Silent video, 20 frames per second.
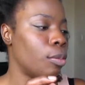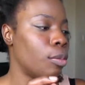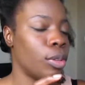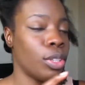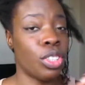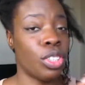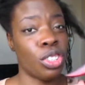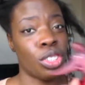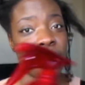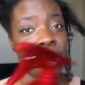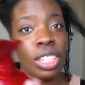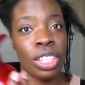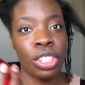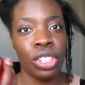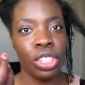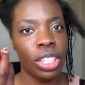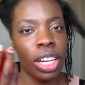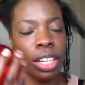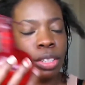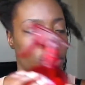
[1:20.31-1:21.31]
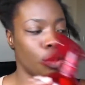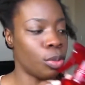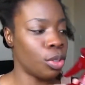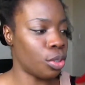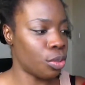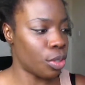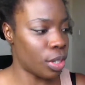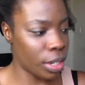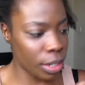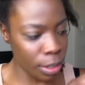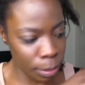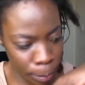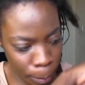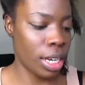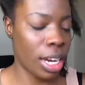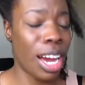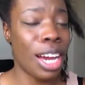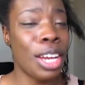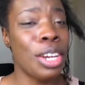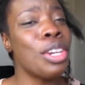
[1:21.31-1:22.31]
it just has water in it.
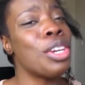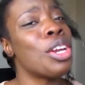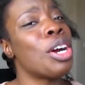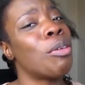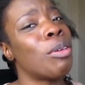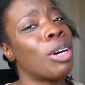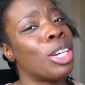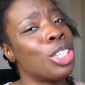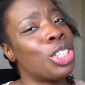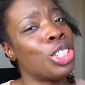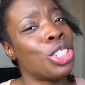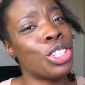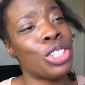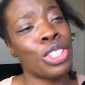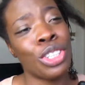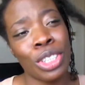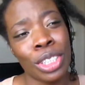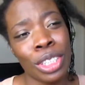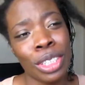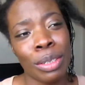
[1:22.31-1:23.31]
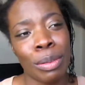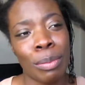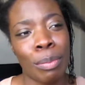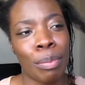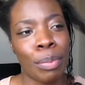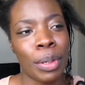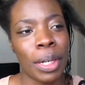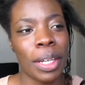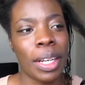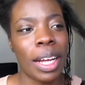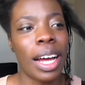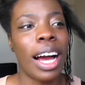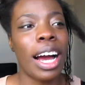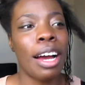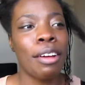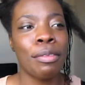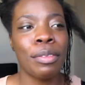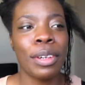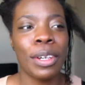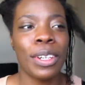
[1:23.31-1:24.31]
I know I shouldn't, but
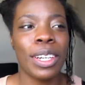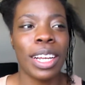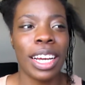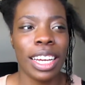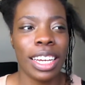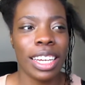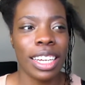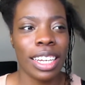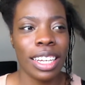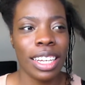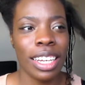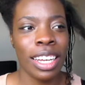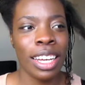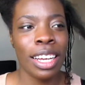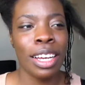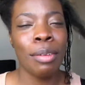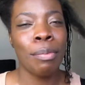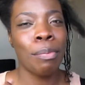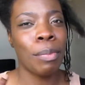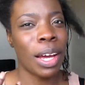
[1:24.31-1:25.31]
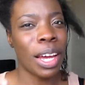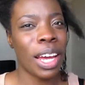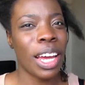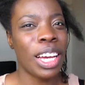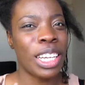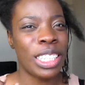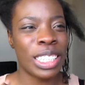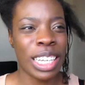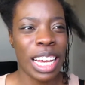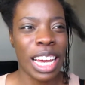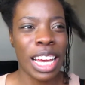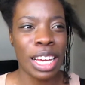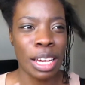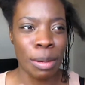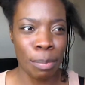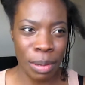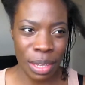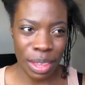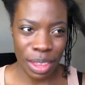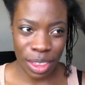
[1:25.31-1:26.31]
I felt like my hair is getting
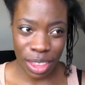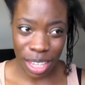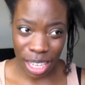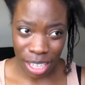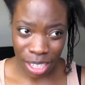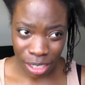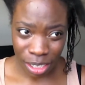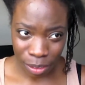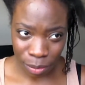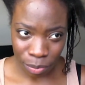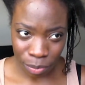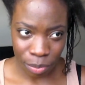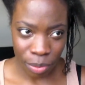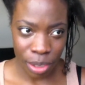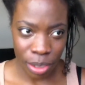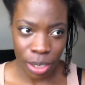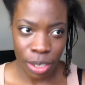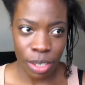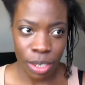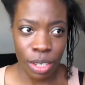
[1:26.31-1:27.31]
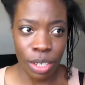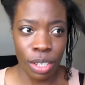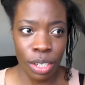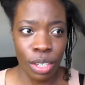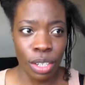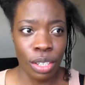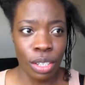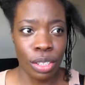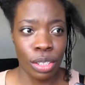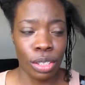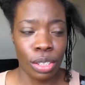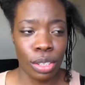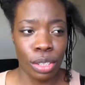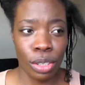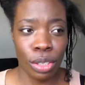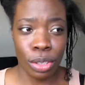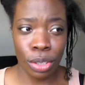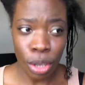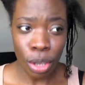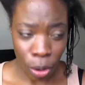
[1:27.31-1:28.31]
a bit thin,
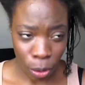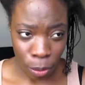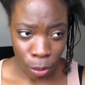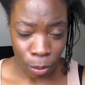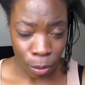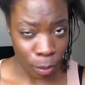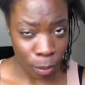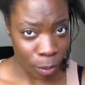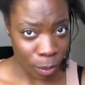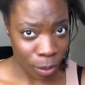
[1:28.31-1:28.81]
so